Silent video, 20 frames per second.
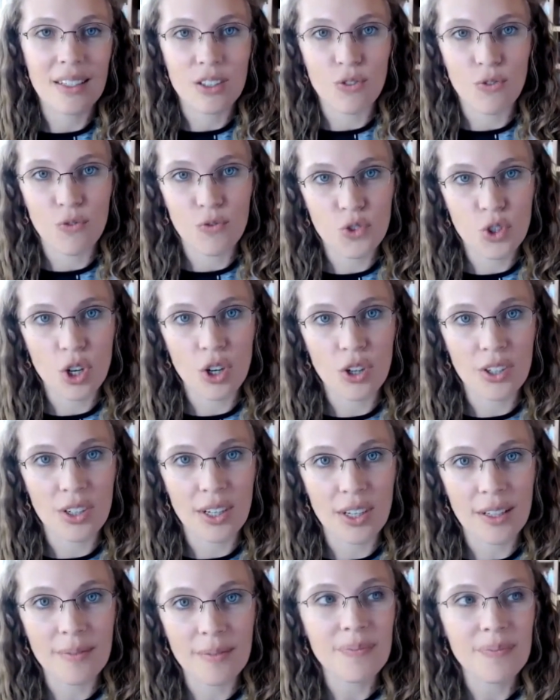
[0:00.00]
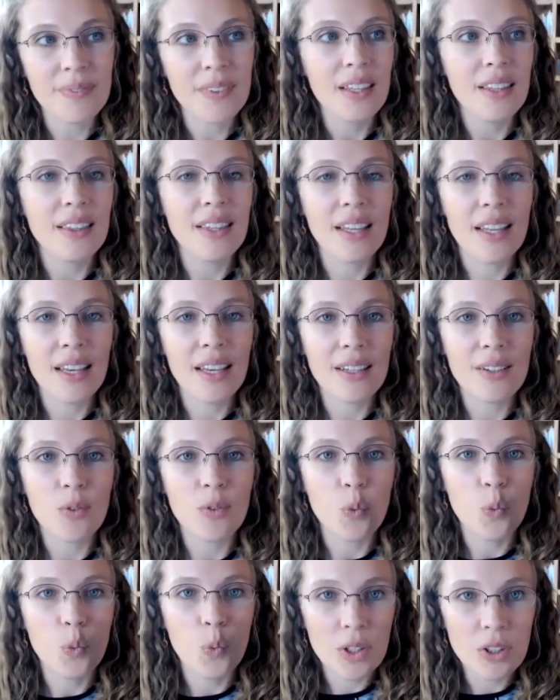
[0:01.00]
it's targeting. That
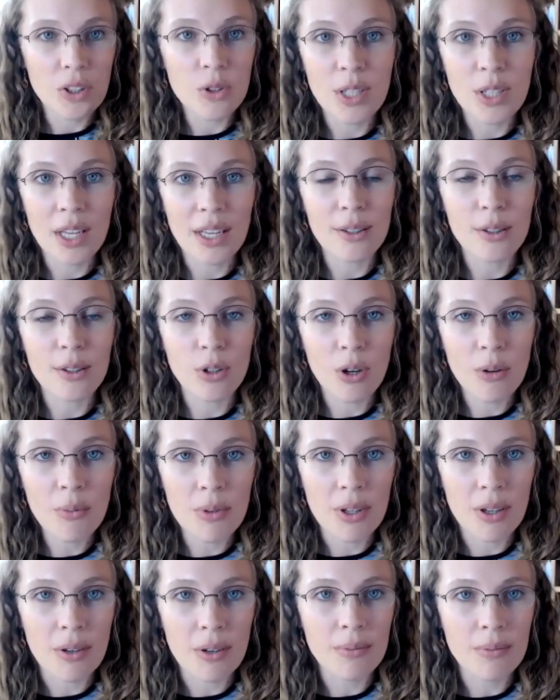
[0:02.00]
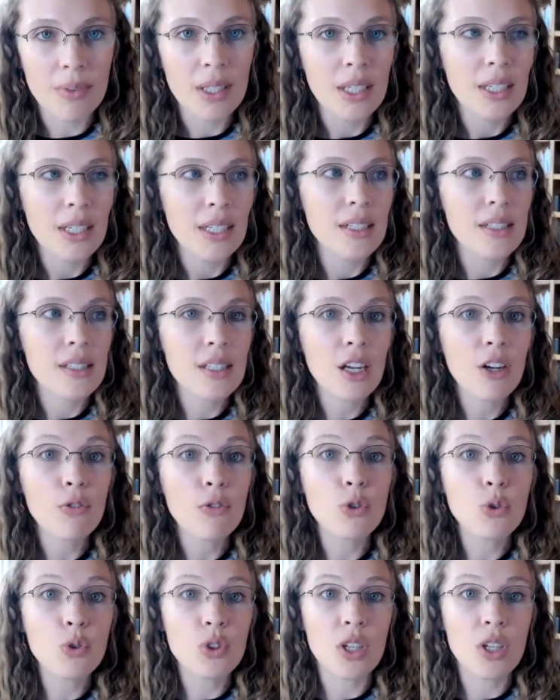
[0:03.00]
when you take chromium, instead of
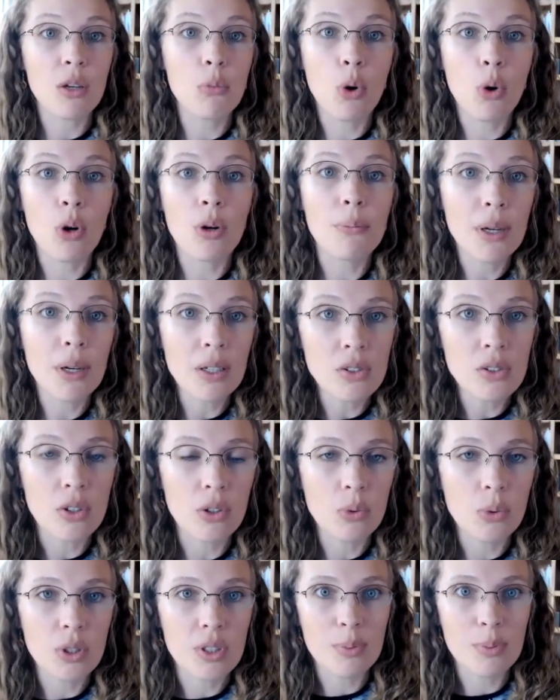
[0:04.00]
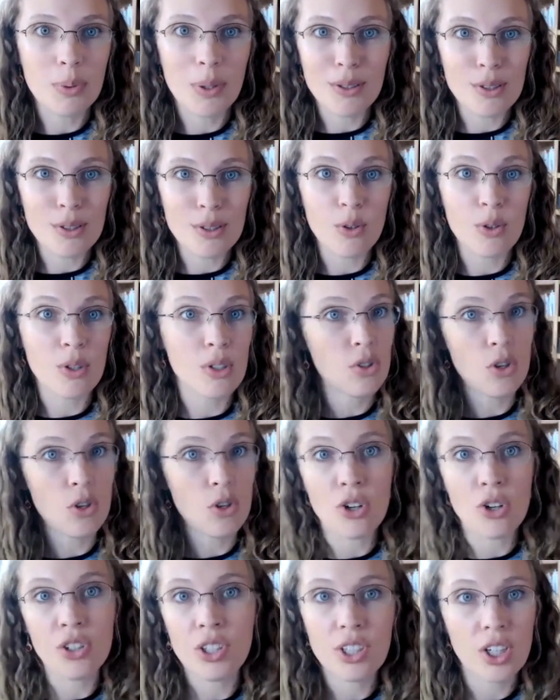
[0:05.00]
losing more muscle, which prednisone is
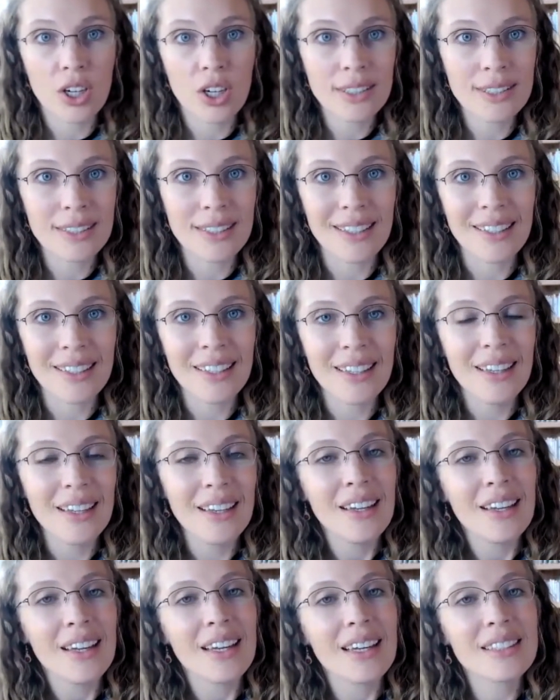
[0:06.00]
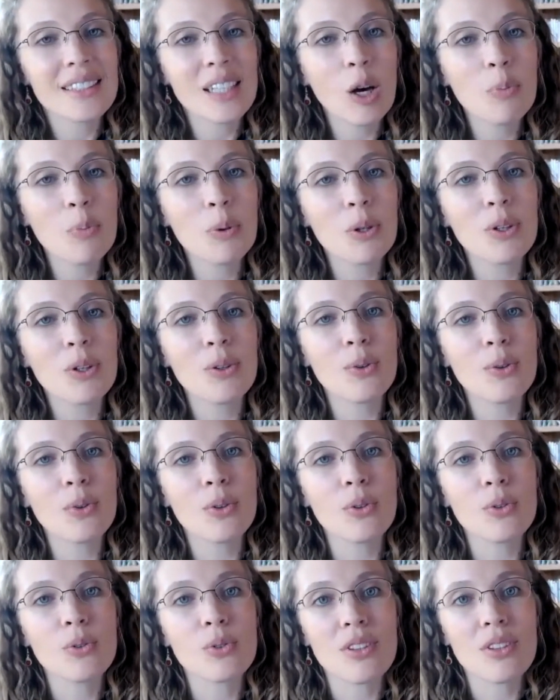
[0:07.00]
already causing, it's helping you
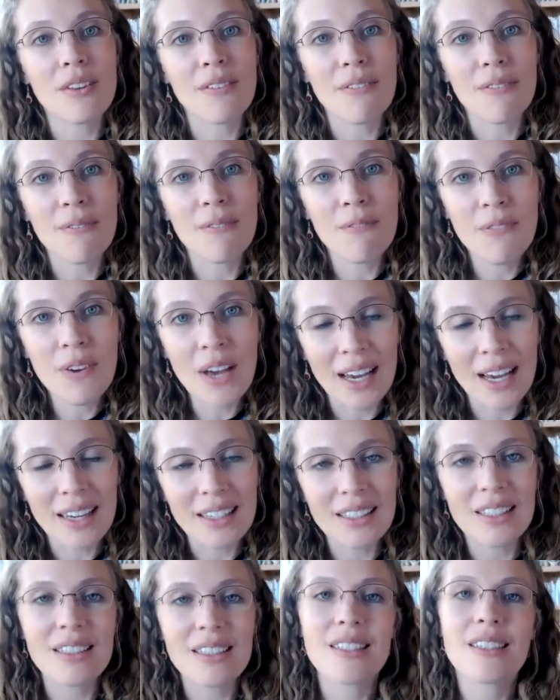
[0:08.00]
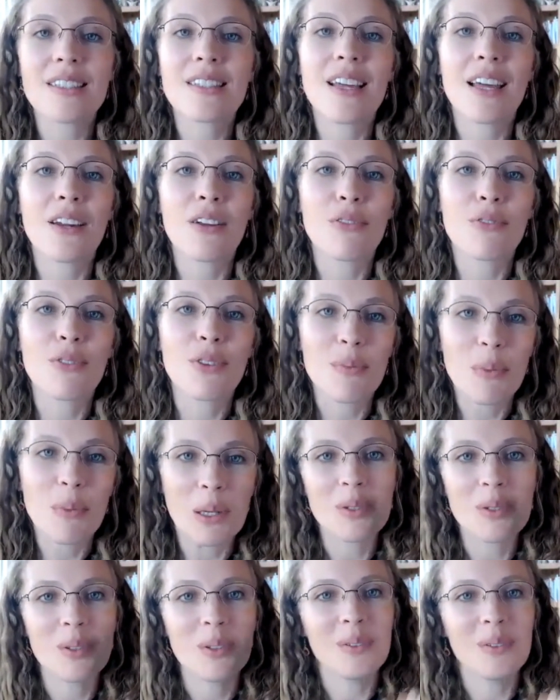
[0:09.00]
lose the fat instead of the
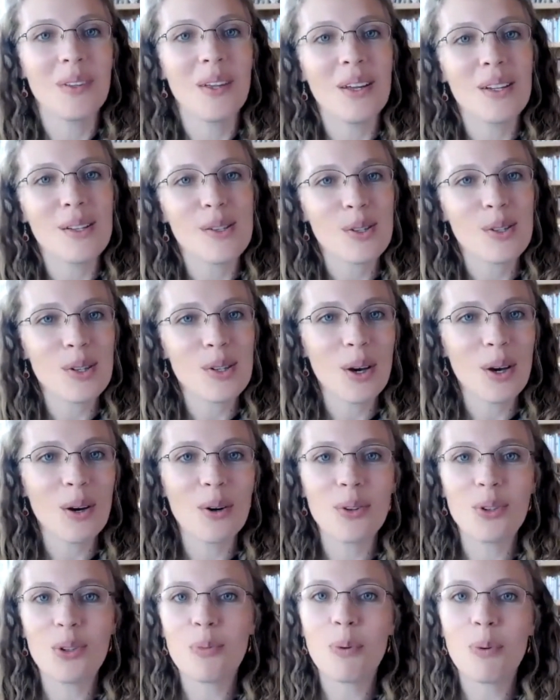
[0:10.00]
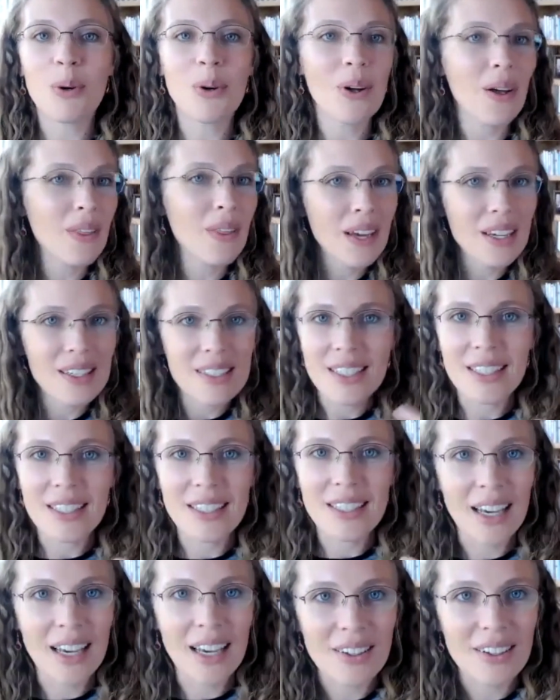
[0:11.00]
muscle. So you put all that
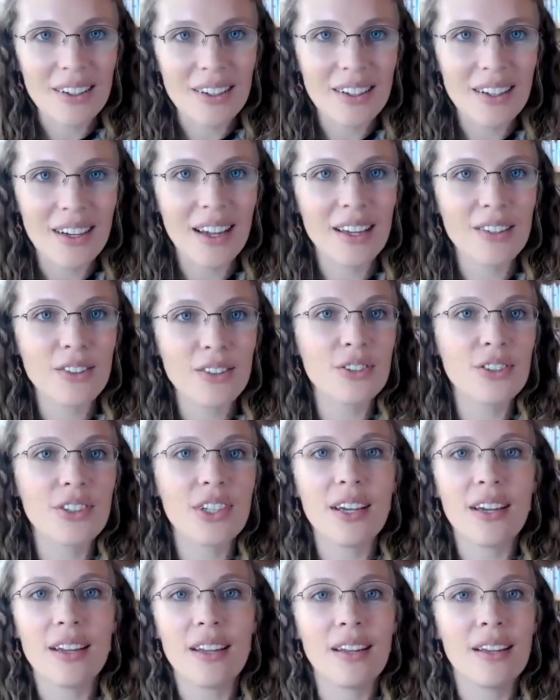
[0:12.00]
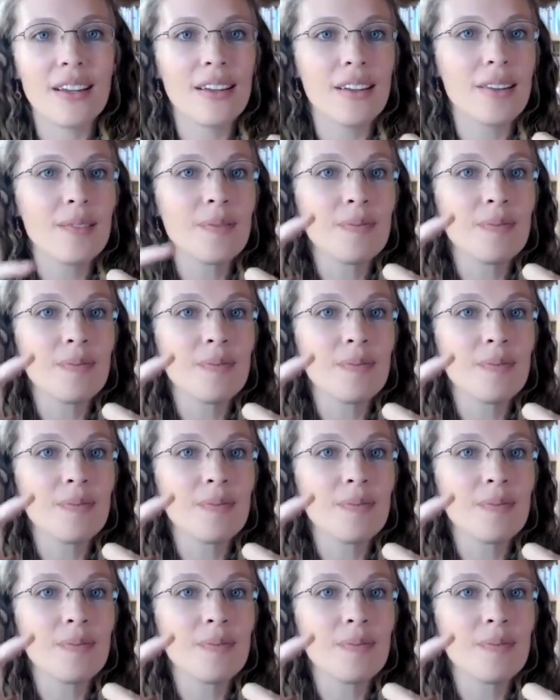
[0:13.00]
together and you're getting